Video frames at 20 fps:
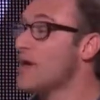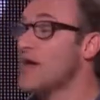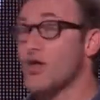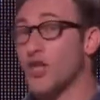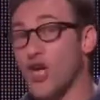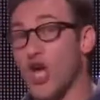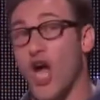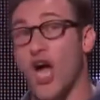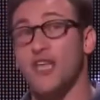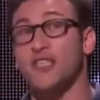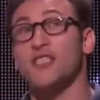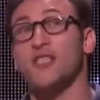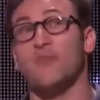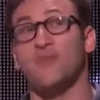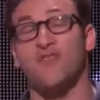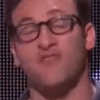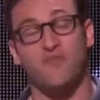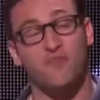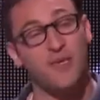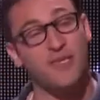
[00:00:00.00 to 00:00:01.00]
The
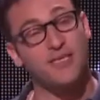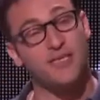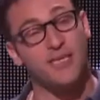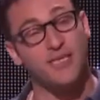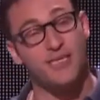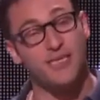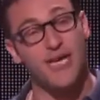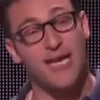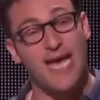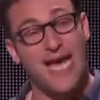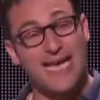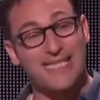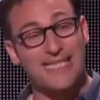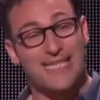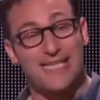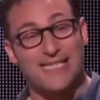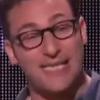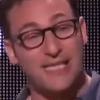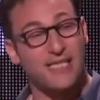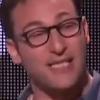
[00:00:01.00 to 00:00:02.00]
concept of business has
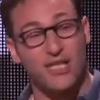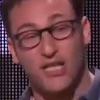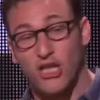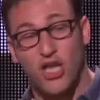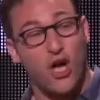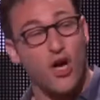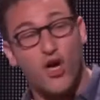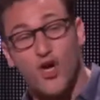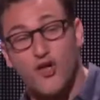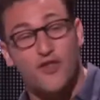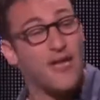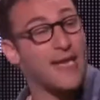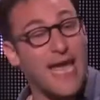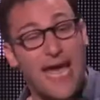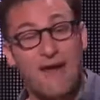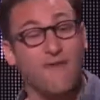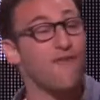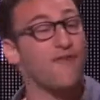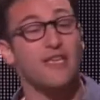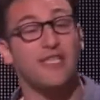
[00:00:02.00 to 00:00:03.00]
existed longer than
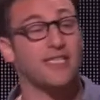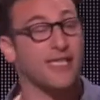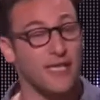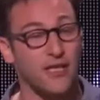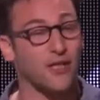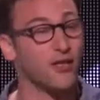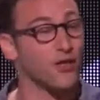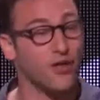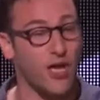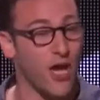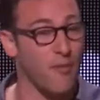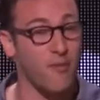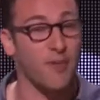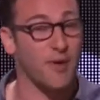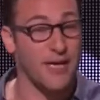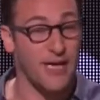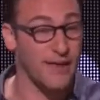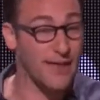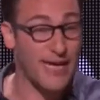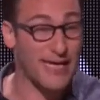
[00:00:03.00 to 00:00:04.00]
every single
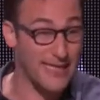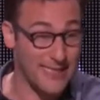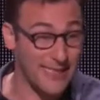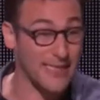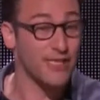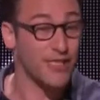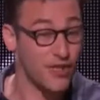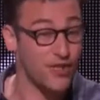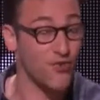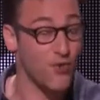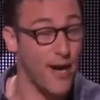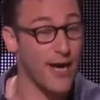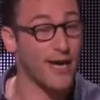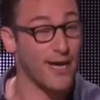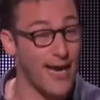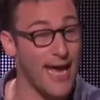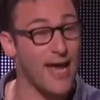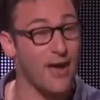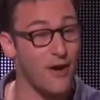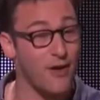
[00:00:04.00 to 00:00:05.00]
company that exists right
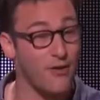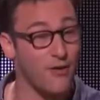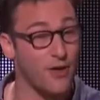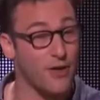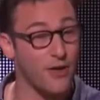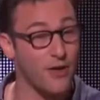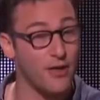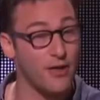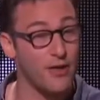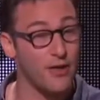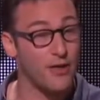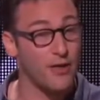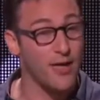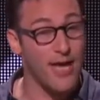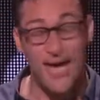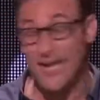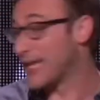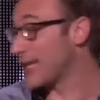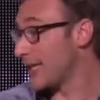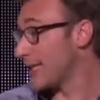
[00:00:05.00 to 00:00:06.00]
now.
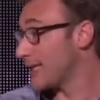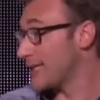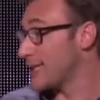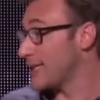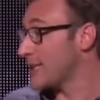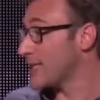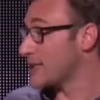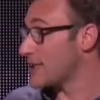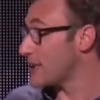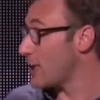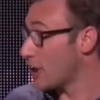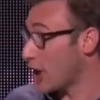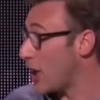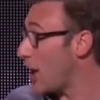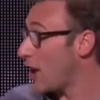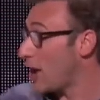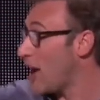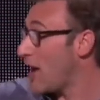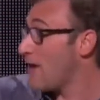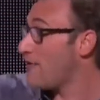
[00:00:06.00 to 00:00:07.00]
And it'll exist
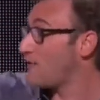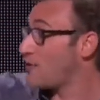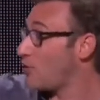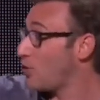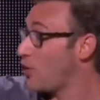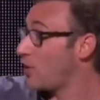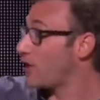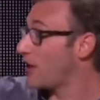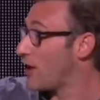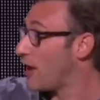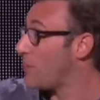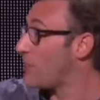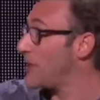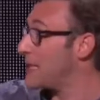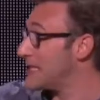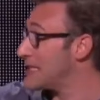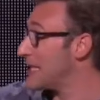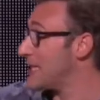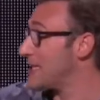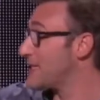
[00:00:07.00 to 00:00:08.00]
long after all the
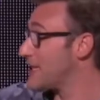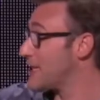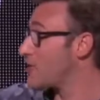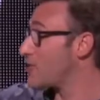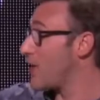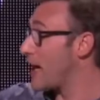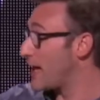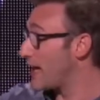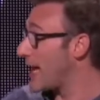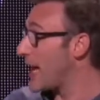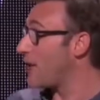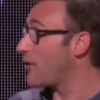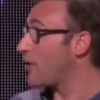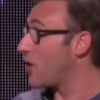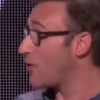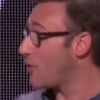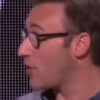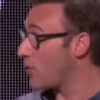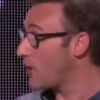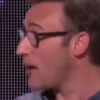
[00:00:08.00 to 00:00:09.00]
companies that exist right now
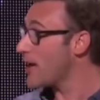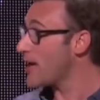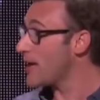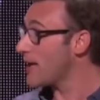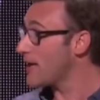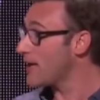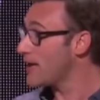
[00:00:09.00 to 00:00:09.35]
go away.